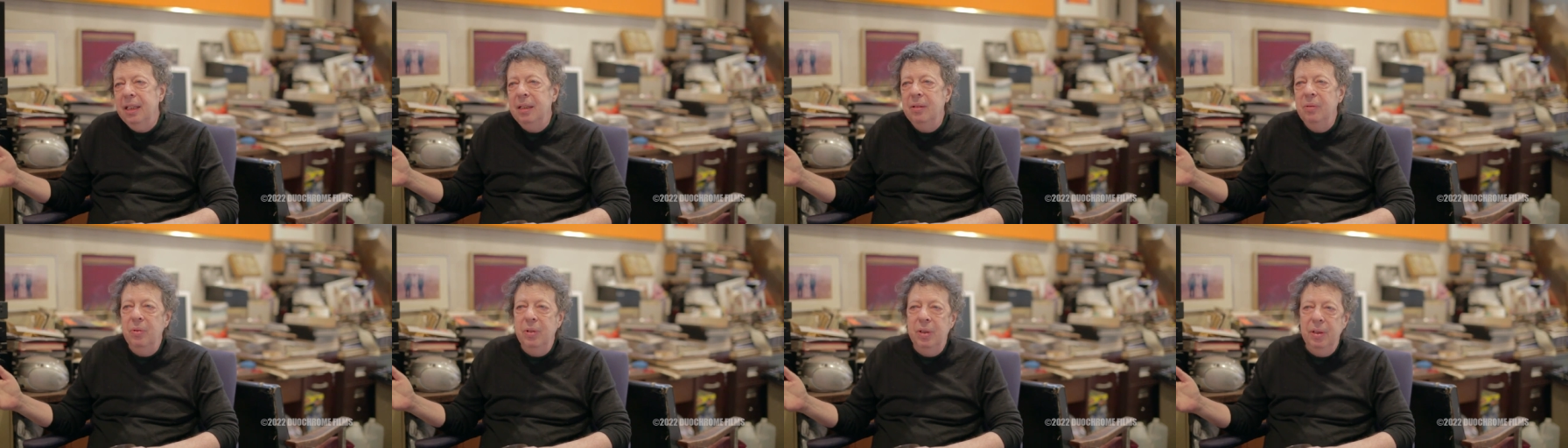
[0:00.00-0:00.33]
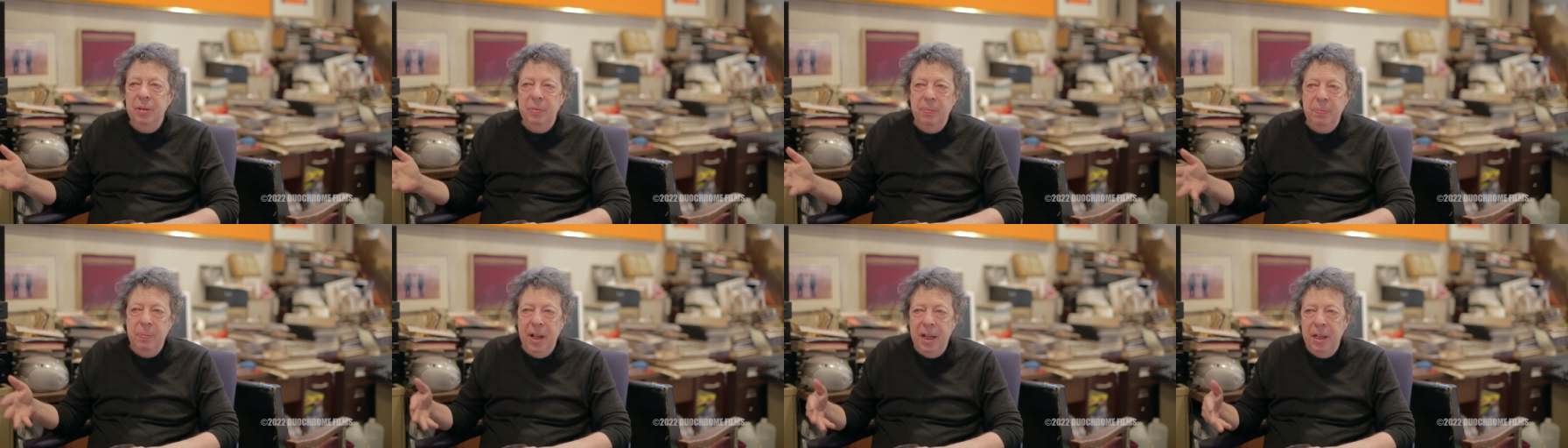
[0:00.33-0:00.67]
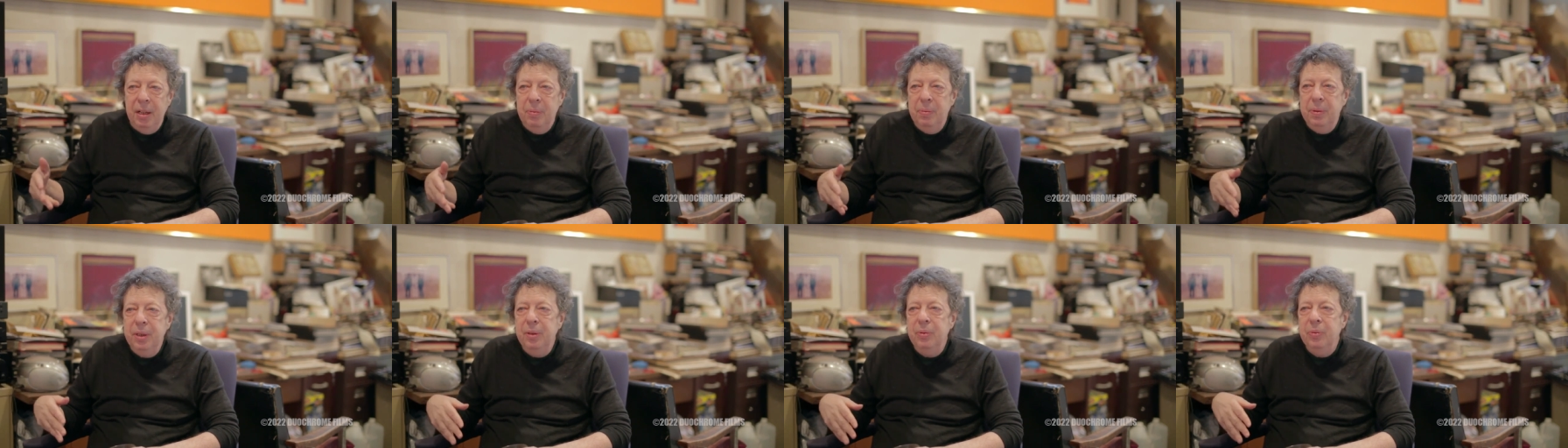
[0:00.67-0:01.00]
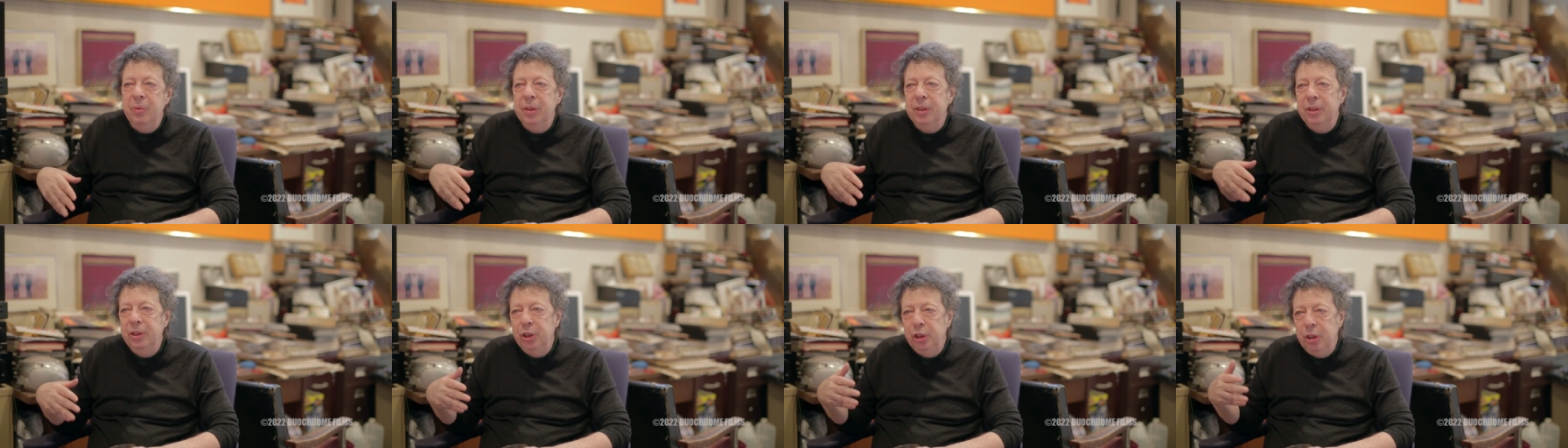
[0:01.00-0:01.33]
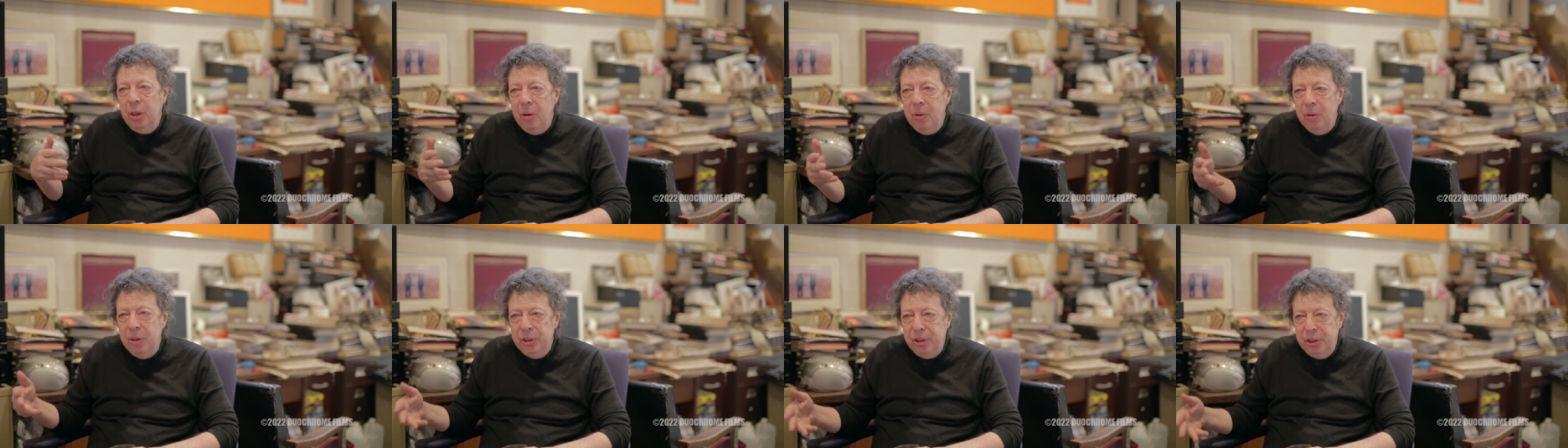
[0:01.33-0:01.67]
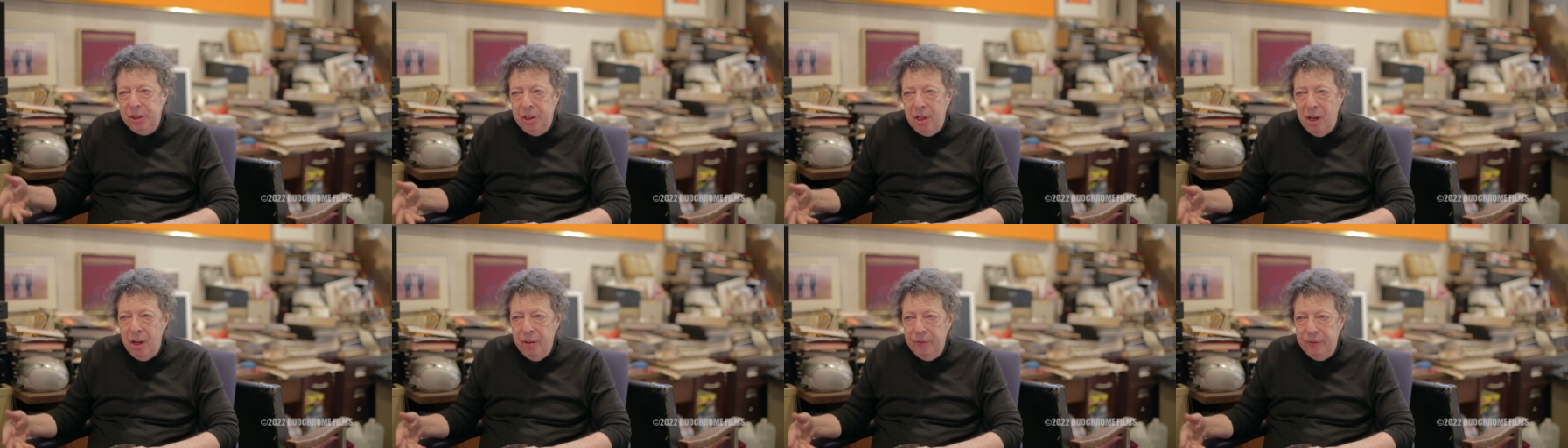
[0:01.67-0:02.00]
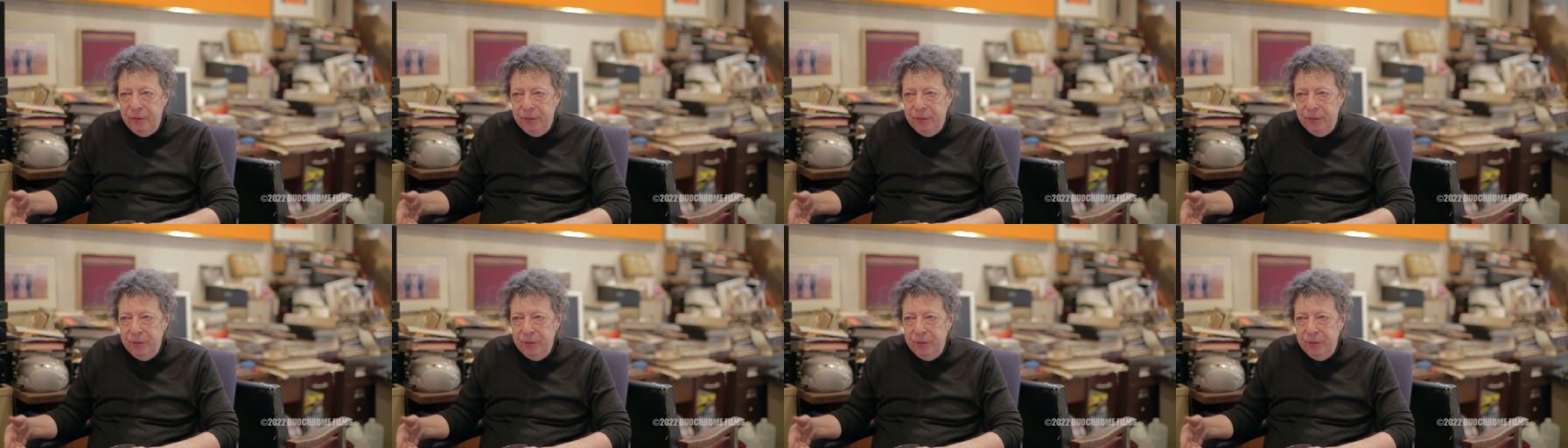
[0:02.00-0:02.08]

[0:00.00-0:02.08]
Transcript: and Bellamy would show us stuff.